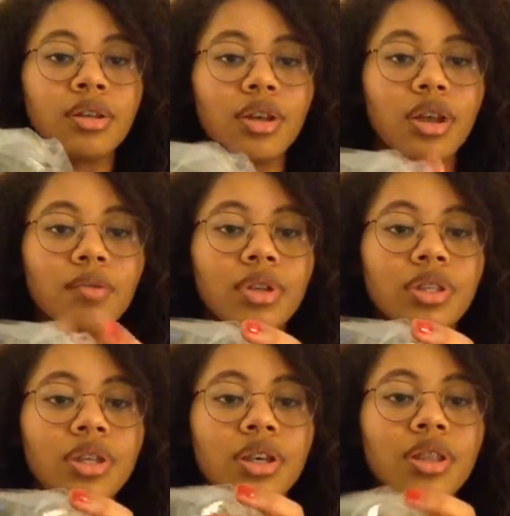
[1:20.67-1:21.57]
Can't really
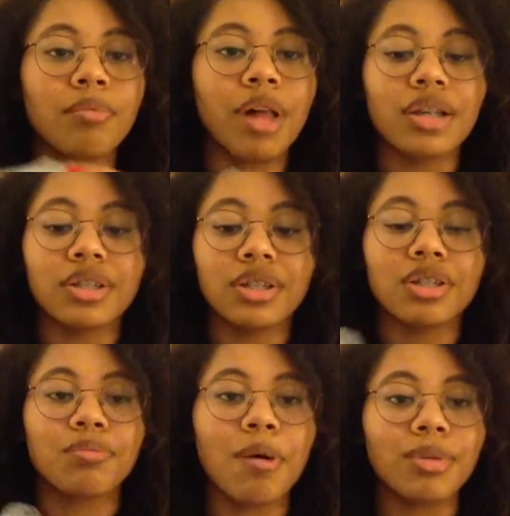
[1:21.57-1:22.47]
see it in the plastic. I
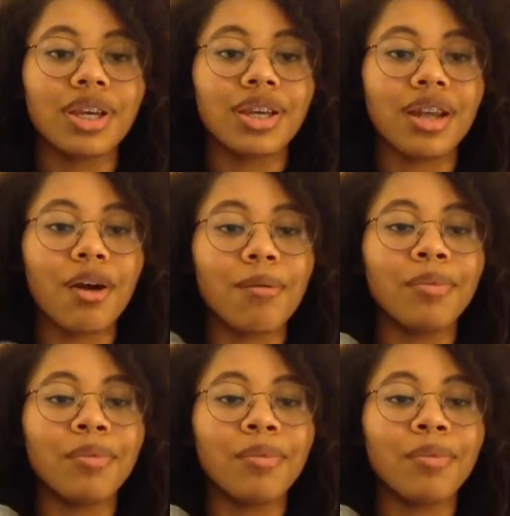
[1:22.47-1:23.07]
should probably take it out,